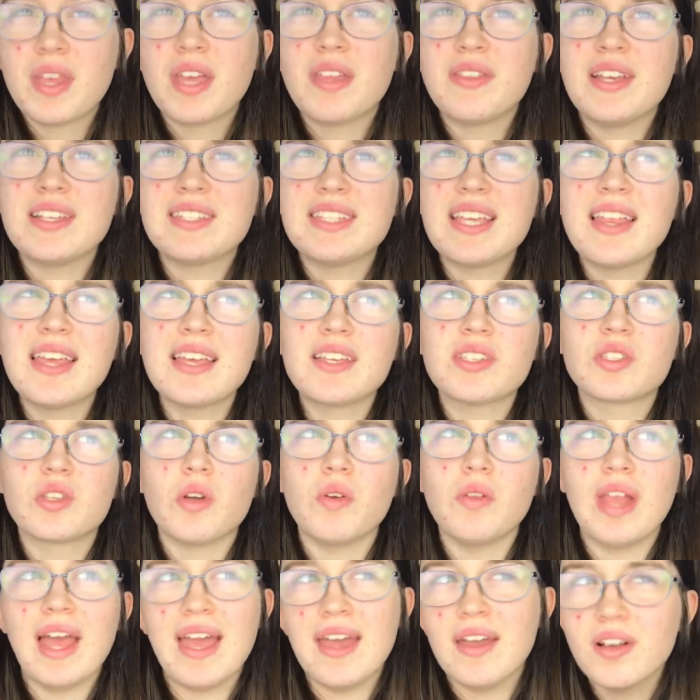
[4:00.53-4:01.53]
They say, like,
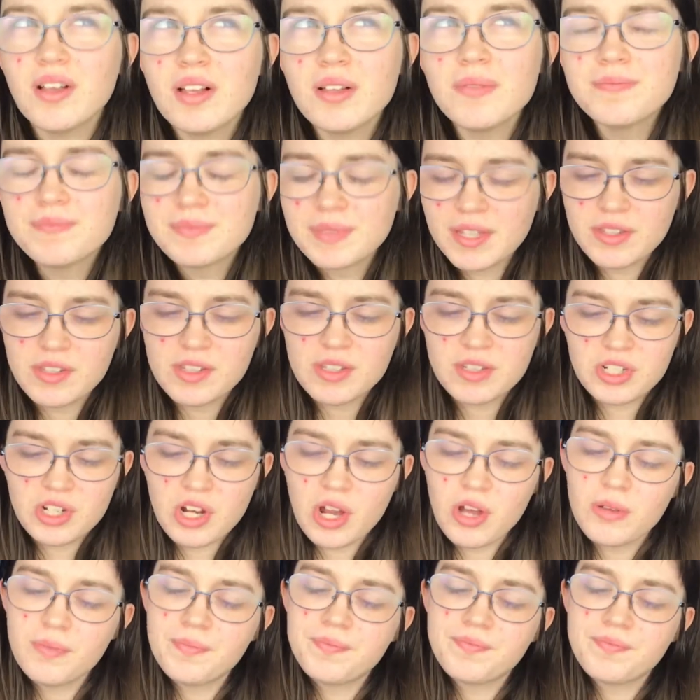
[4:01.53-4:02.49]
Soleil in the show.